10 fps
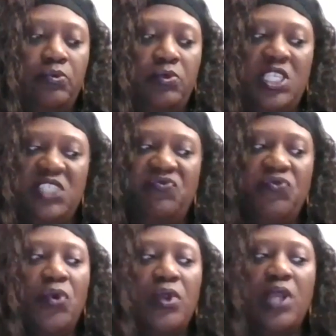this
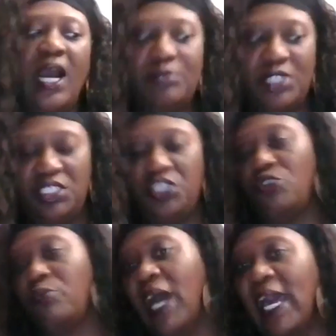foreign object in
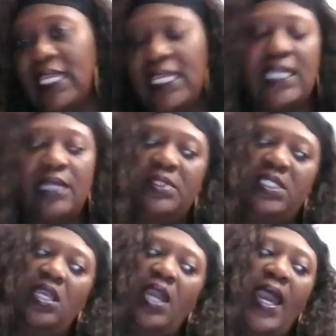your body. And I'm
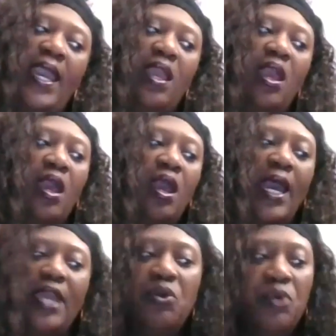saying, I
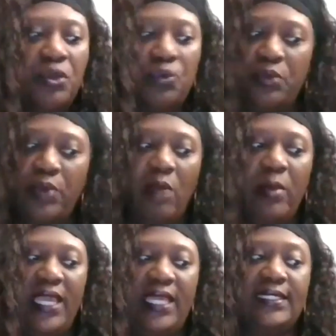don't want to reroute
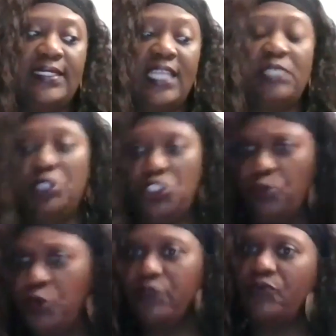my insides, but you'll
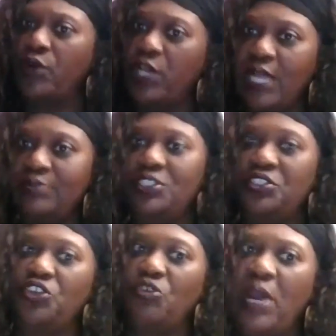put a foreign object
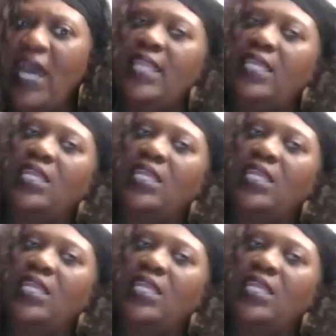in your body.